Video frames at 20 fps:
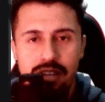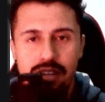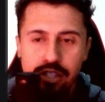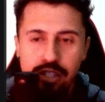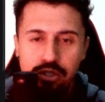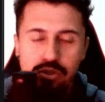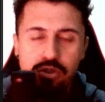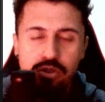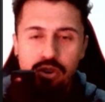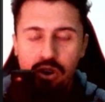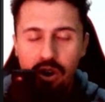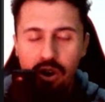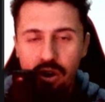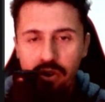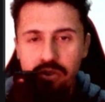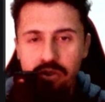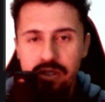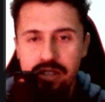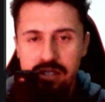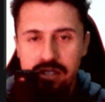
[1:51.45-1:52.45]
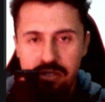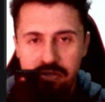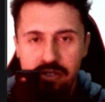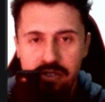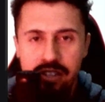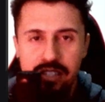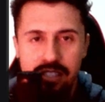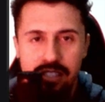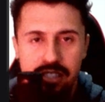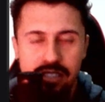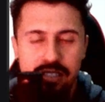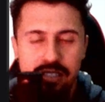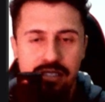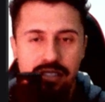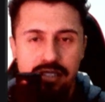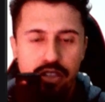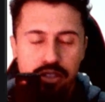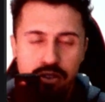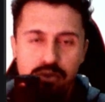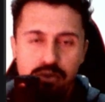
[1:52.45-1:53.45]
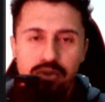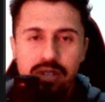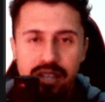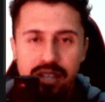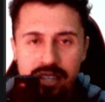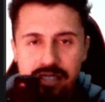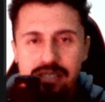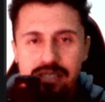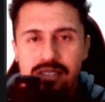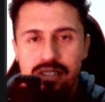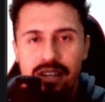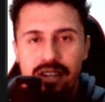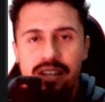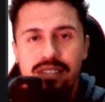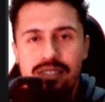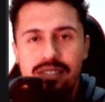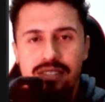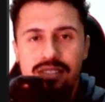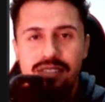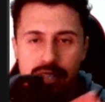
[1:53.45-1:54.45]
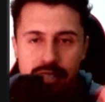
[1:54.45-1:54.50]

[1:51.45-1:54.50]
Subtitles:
to call these functions through the internet.